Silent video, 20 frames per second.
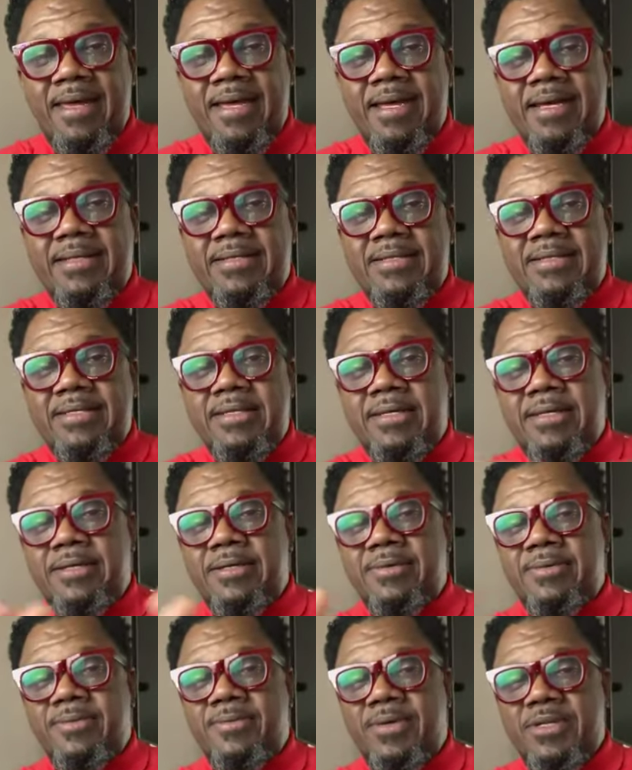And
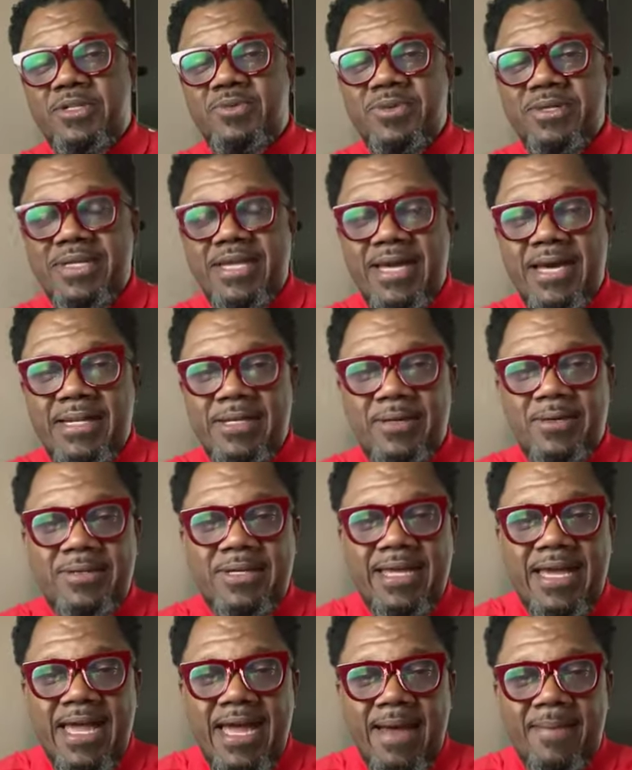so once we
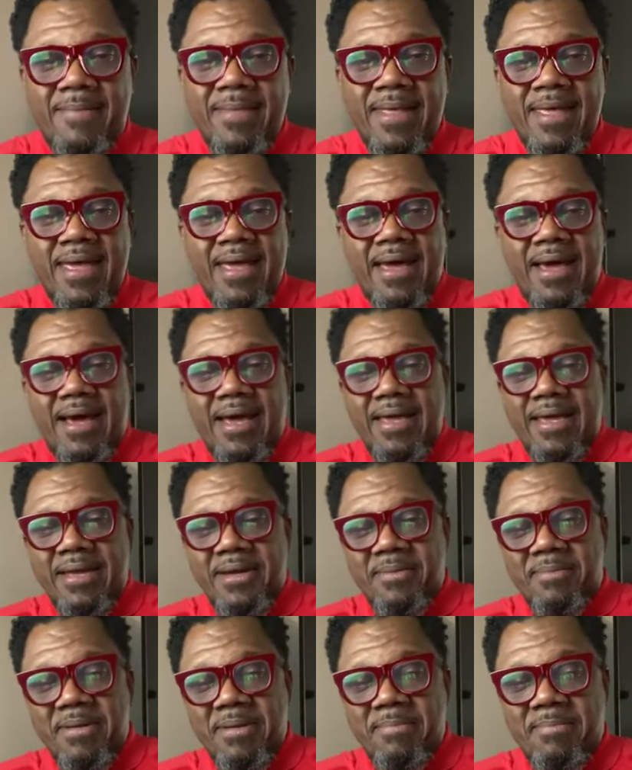download the app,
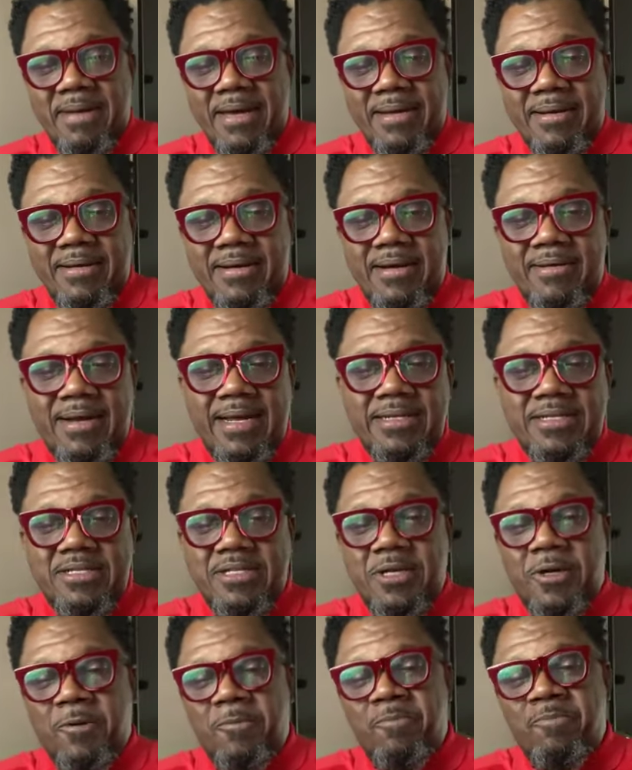it'll be better. All
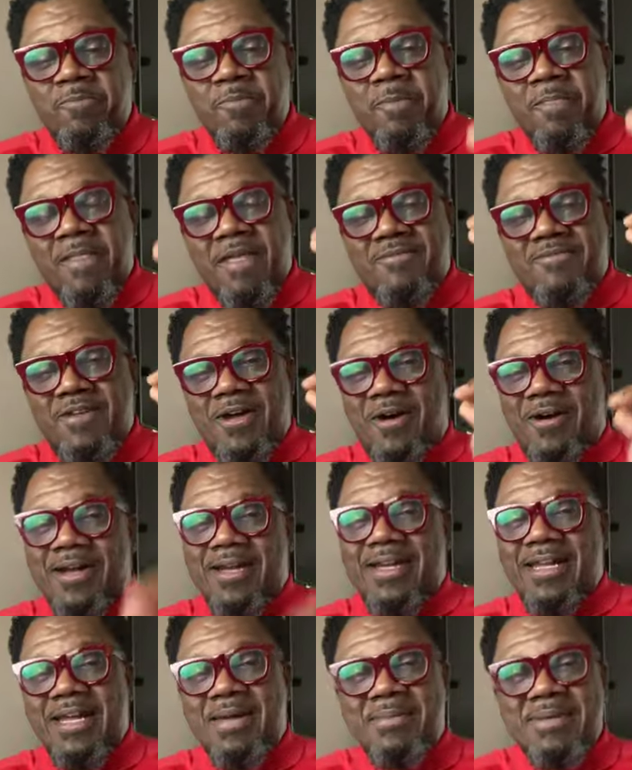right. So if
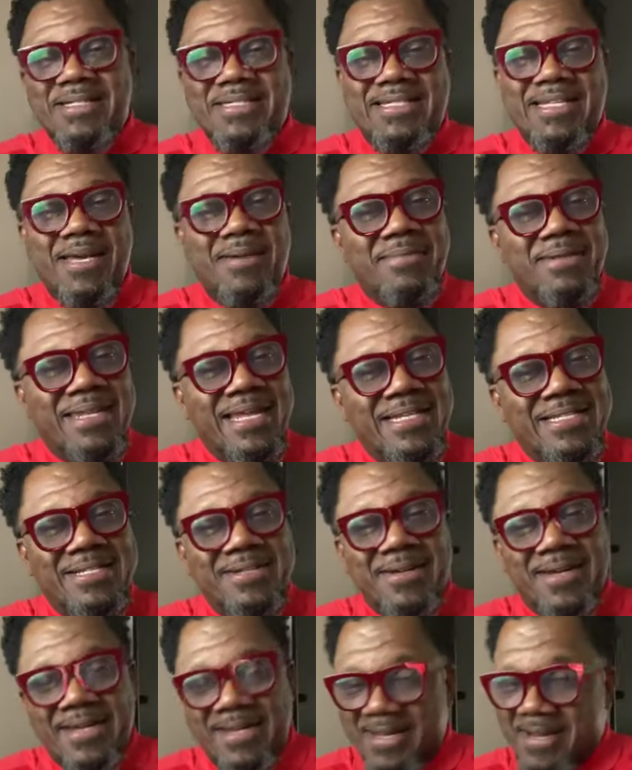y'all can hear me, tell me
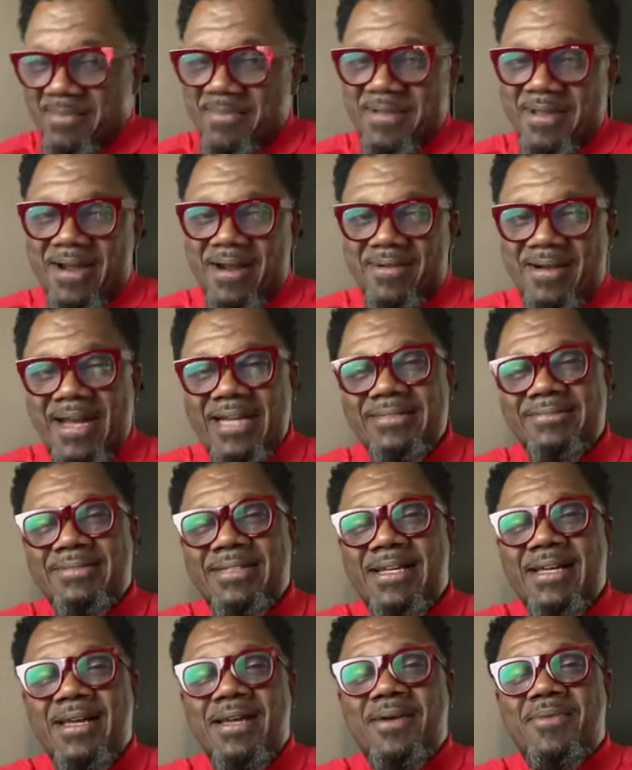that you can hear me. All right.
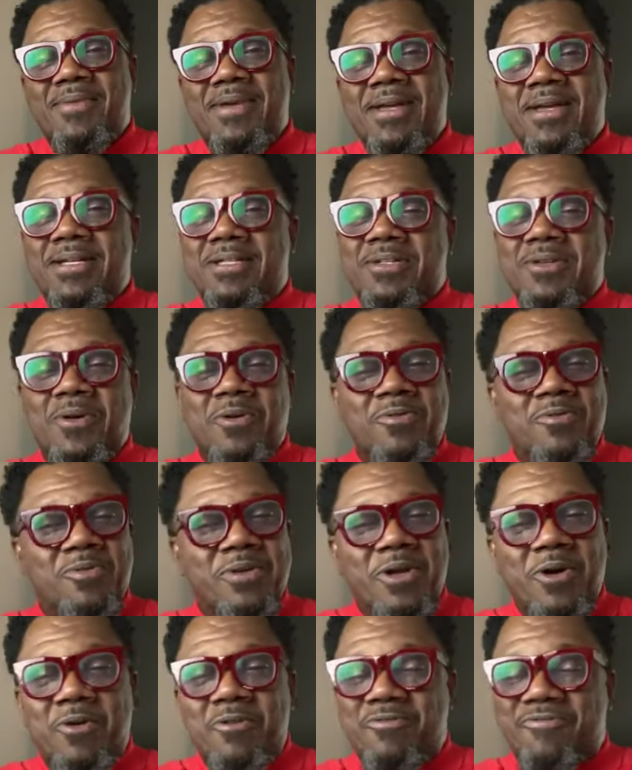We're
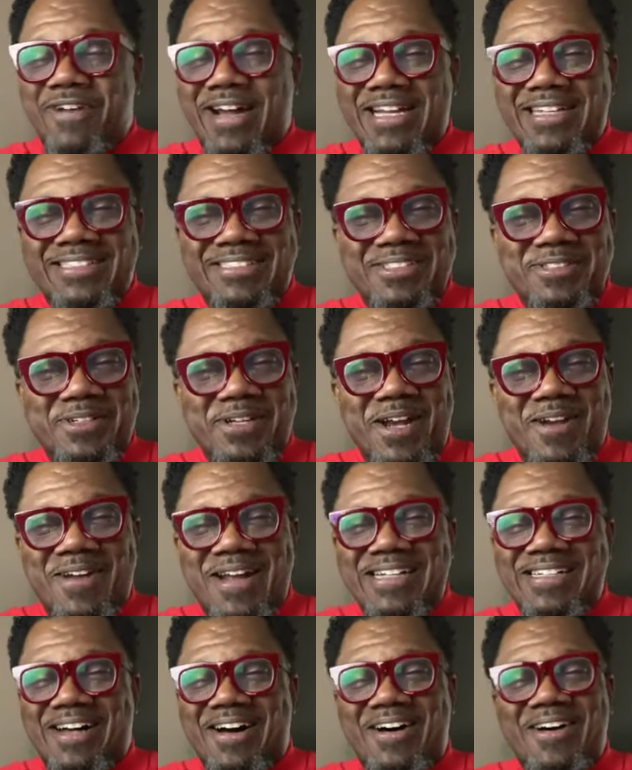going to fight through it.
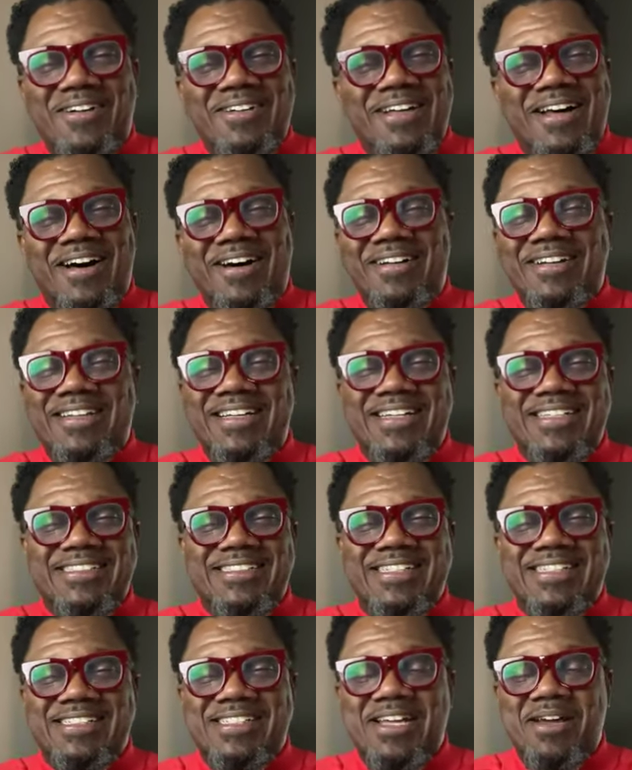All right. All of
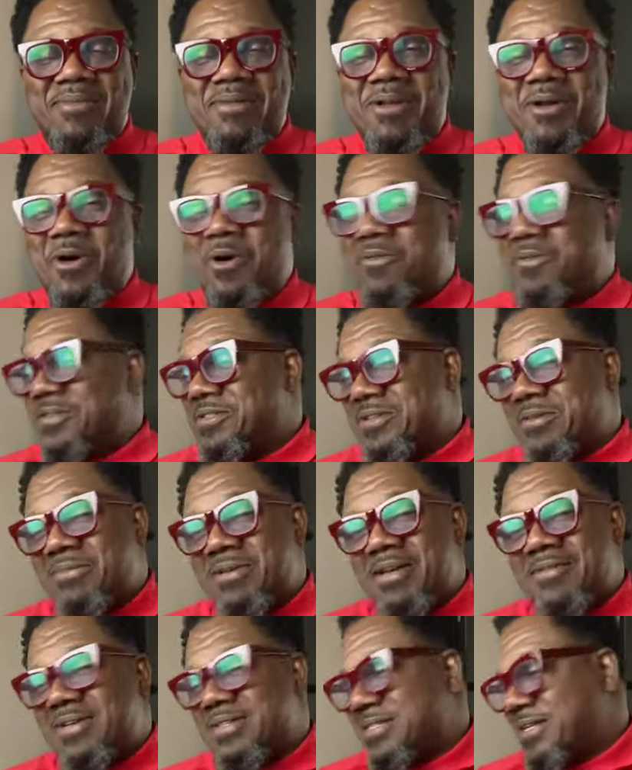us that's coming over. So
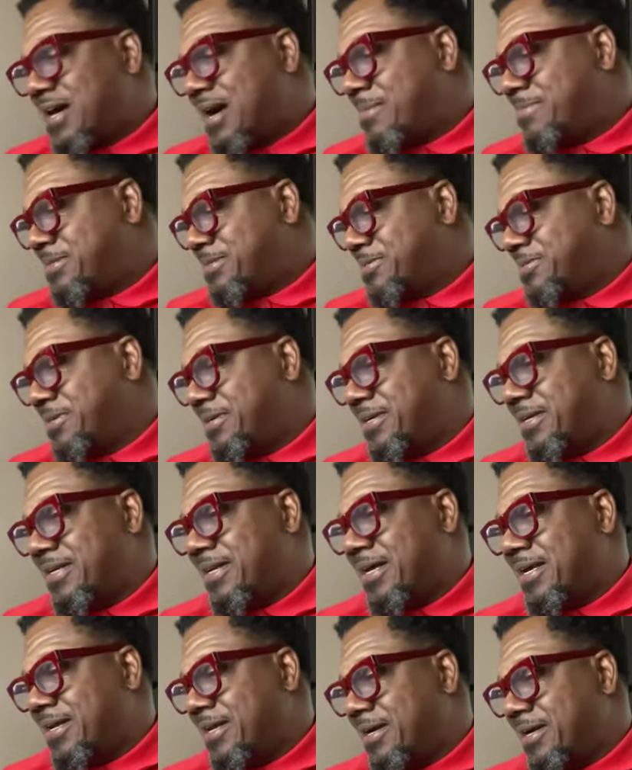I'm gonna give us an opportunity
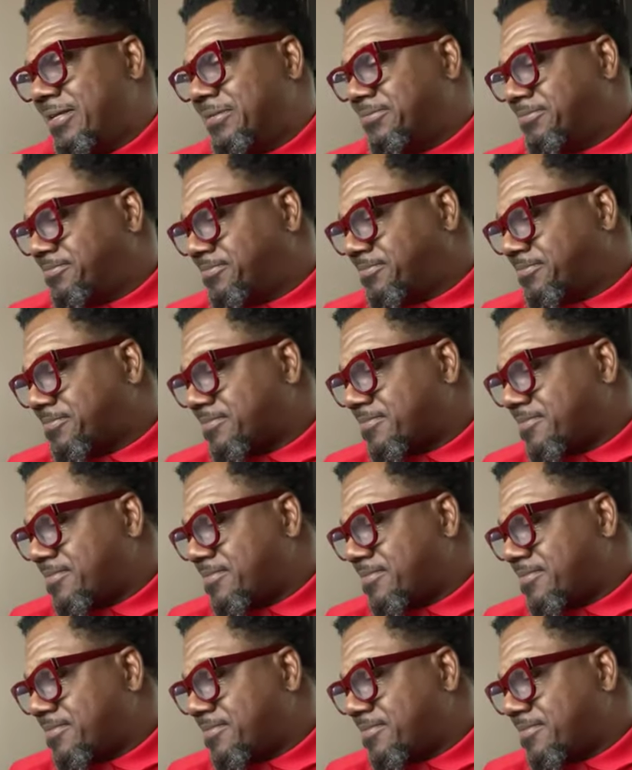to get here.